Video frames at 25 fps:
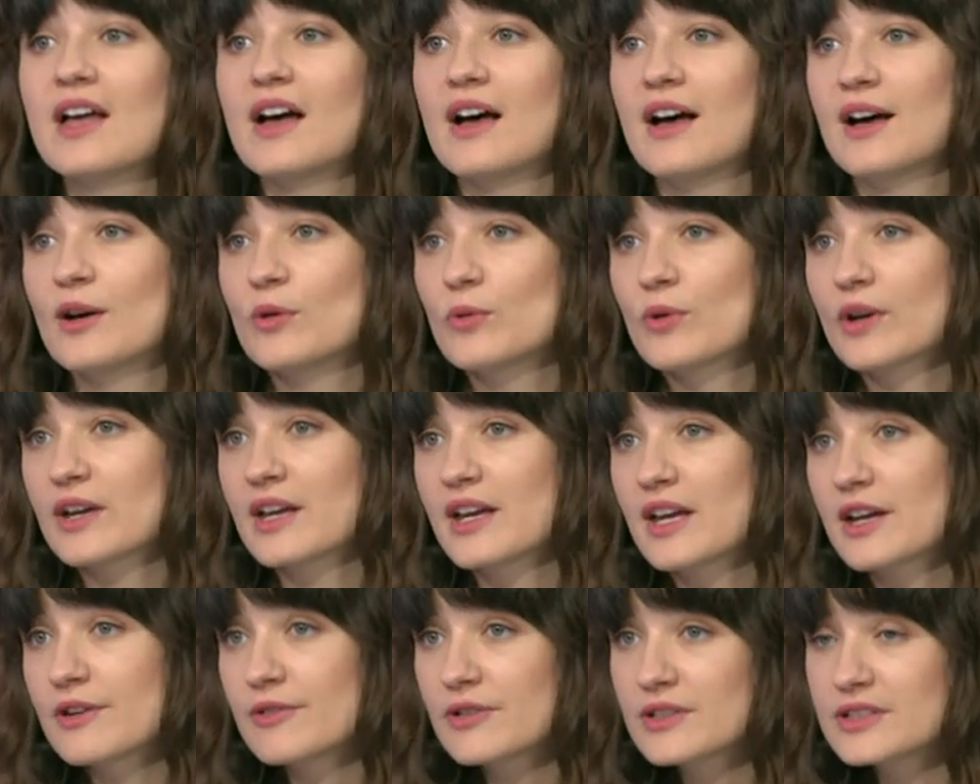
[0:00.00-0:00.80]
Our
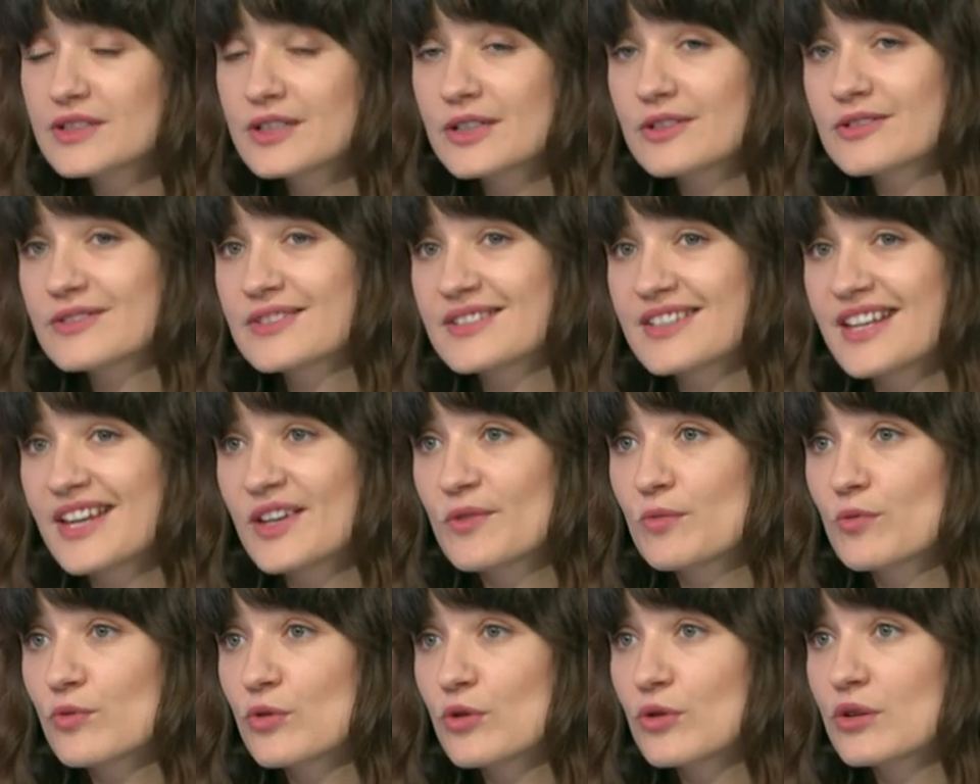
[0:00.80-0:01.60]
characters, they
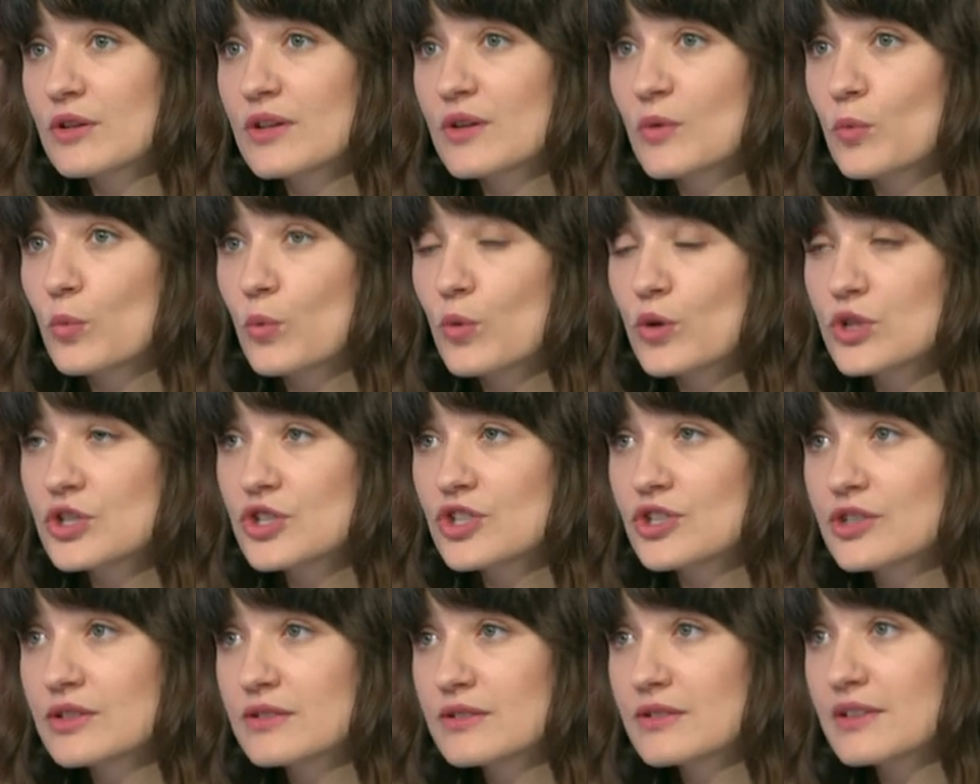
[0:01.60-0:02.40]
were
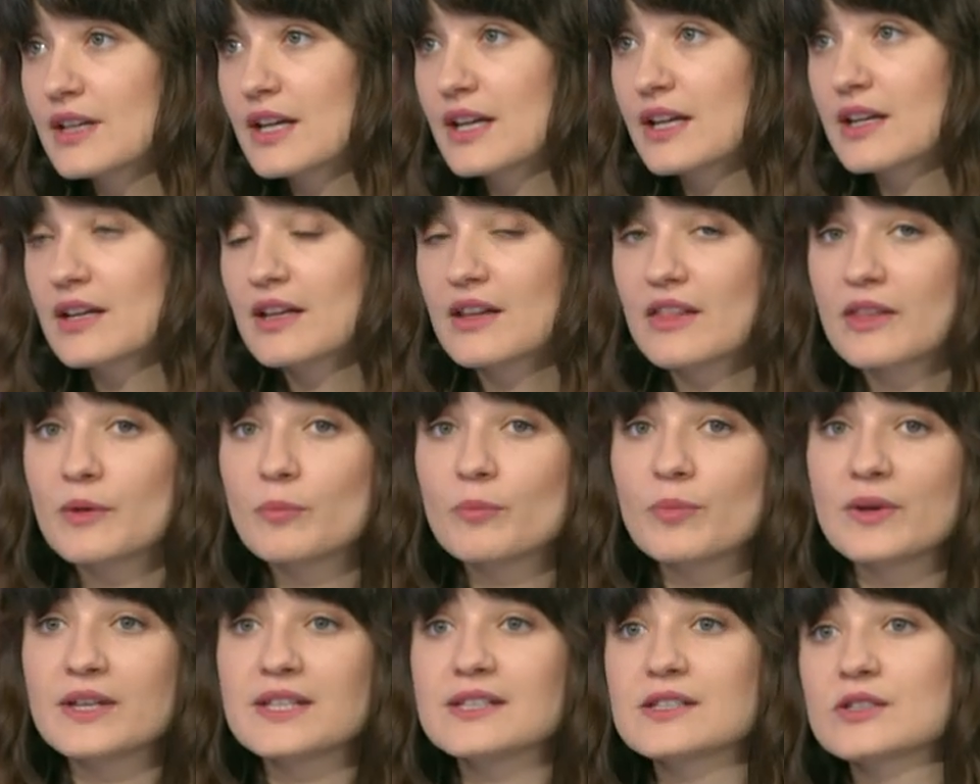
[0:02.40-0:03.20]
watching uh, the
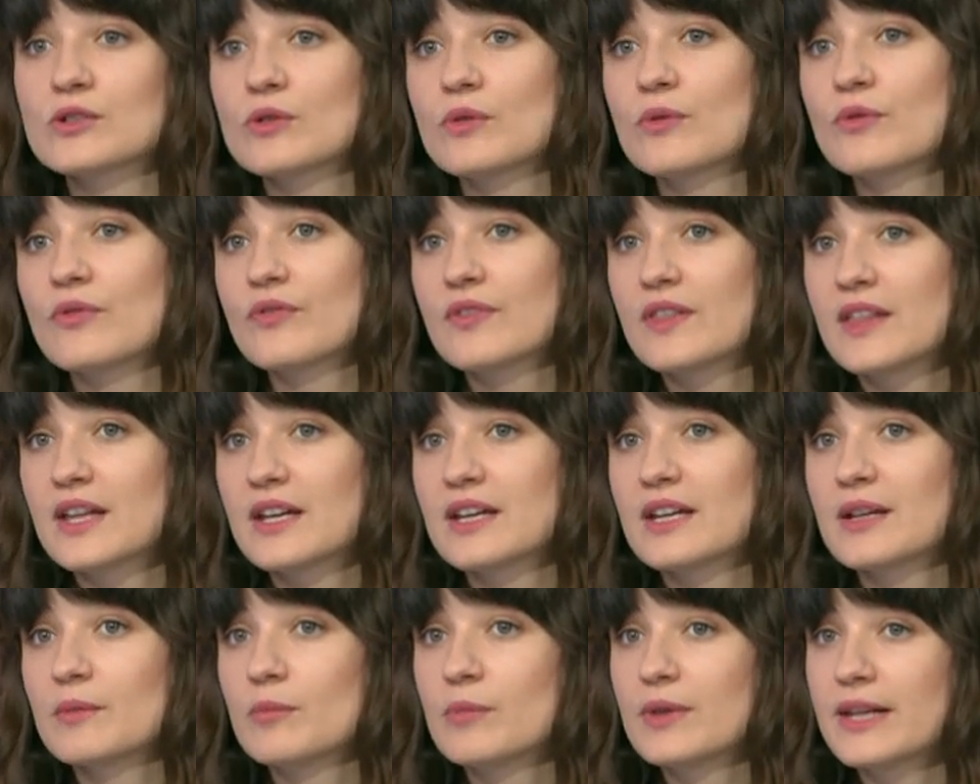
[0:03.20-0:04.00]
piece of
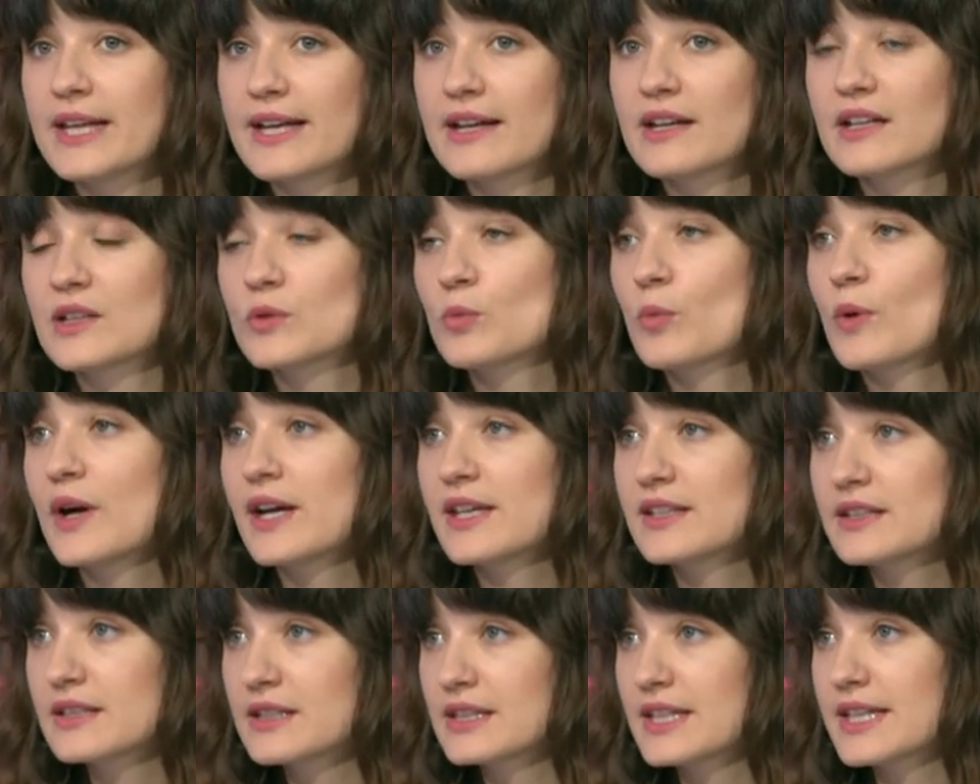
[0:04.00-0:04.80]
the black and
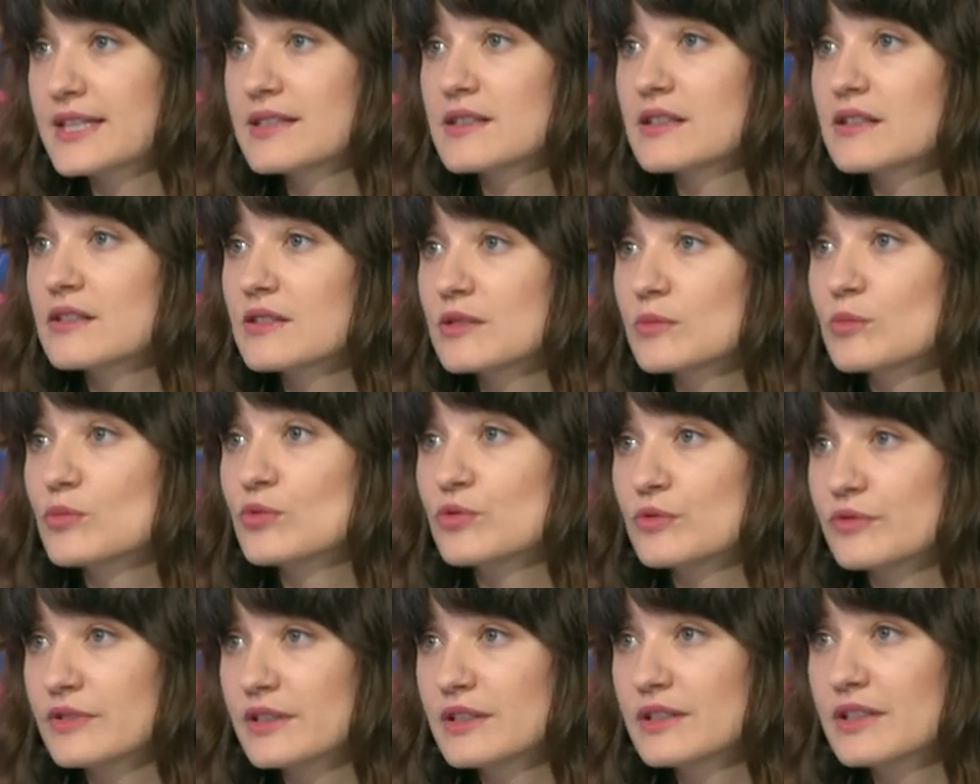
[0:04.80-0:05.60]
white classical
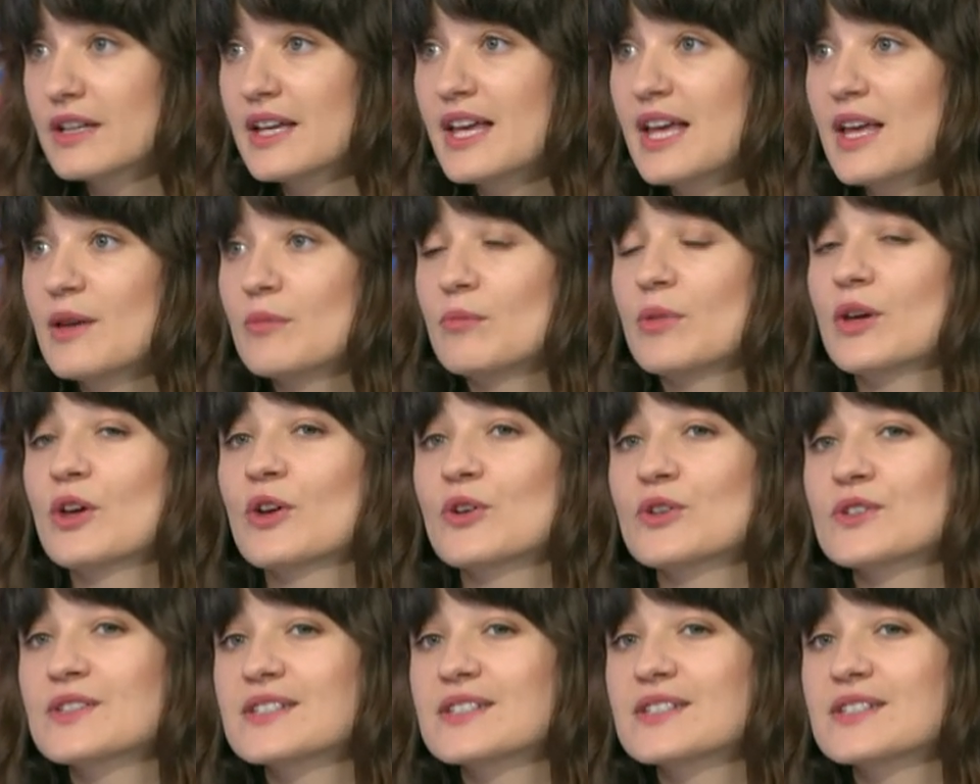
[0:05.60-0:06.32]
movie because